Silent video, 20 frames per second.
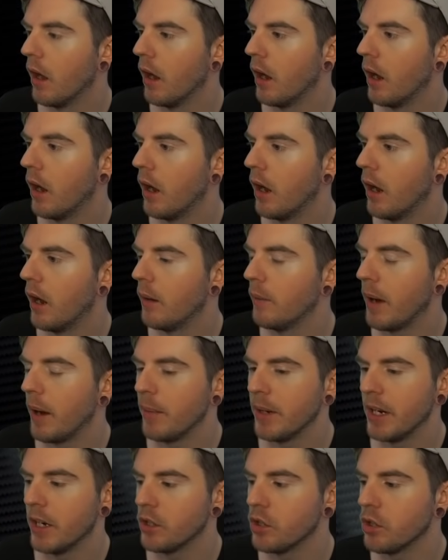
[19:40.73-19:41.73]
I
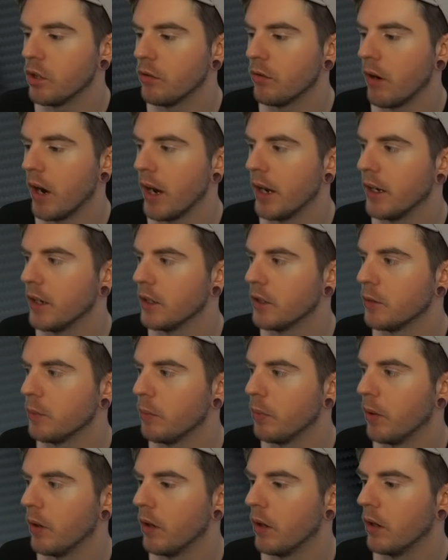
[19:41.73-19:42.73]
mean, I should raise,
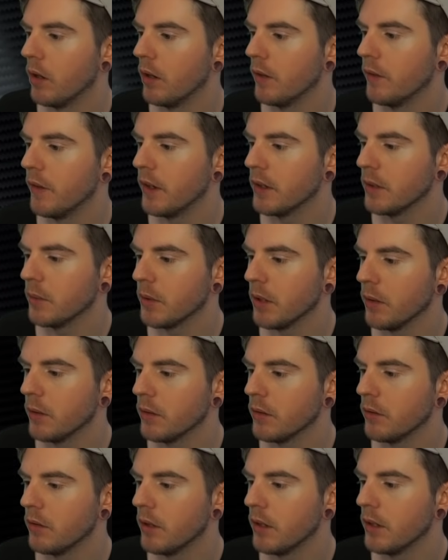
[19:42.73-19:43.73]
but in fact I'm
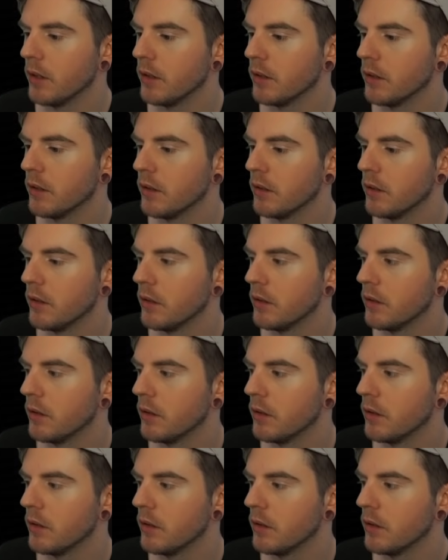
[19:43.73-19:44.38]
going to raise.